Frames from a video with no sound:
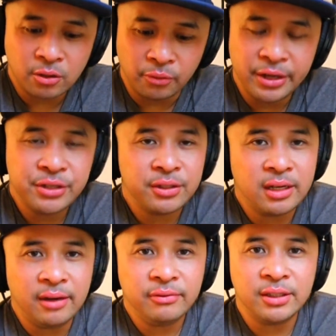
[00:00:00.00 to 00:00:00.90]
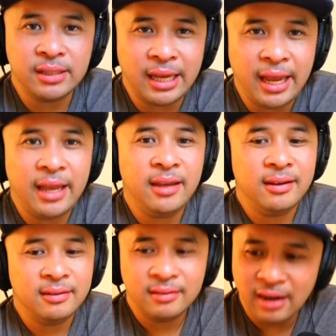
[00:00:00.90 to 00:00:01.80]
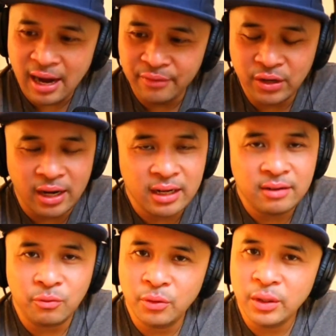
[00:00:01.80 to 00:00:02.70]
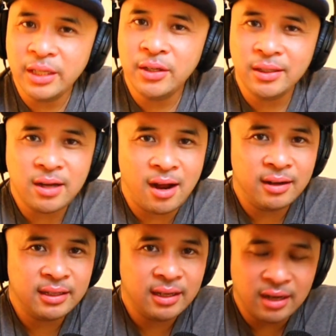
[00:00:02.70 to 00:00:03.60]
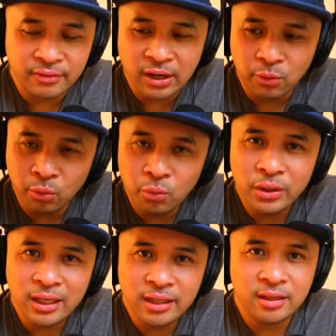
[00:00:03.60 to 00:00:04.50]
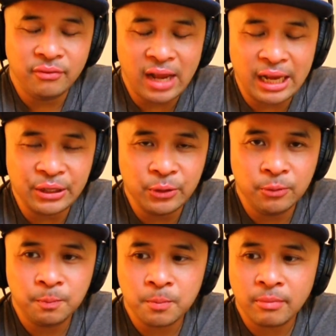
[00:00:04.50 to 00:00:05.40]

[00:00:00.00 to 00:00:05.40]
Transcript: courageous enough to say, hey, I've got really good content. I've got really good value,